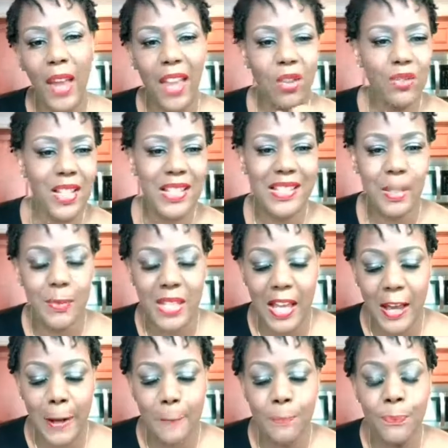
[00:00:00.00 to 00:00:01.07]
I use that
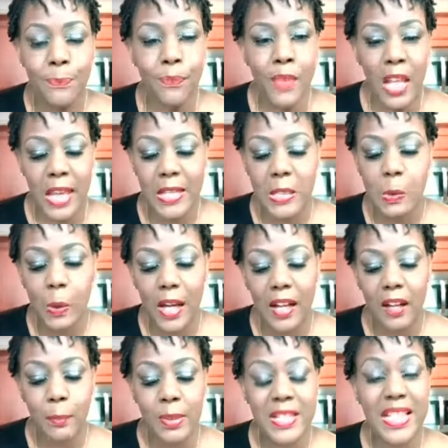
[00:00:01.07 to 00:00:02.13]
sometime as
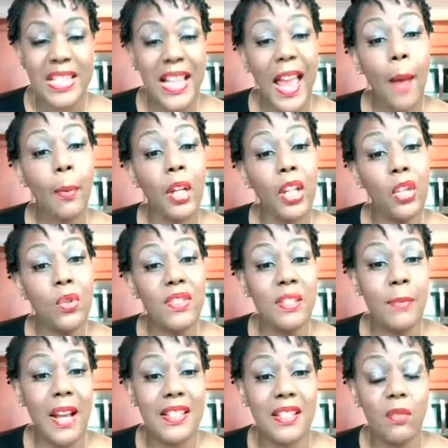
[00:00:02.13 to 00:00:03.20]
well. But tonight I'm going to use the
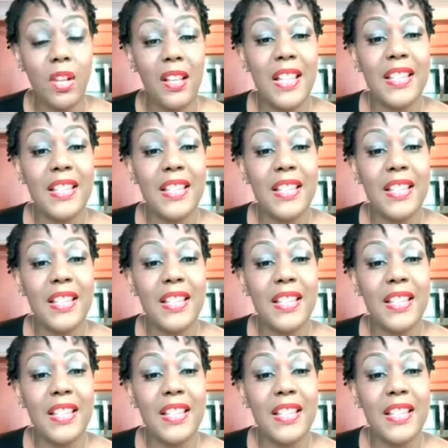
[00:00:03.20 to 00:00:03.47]
mozzarella.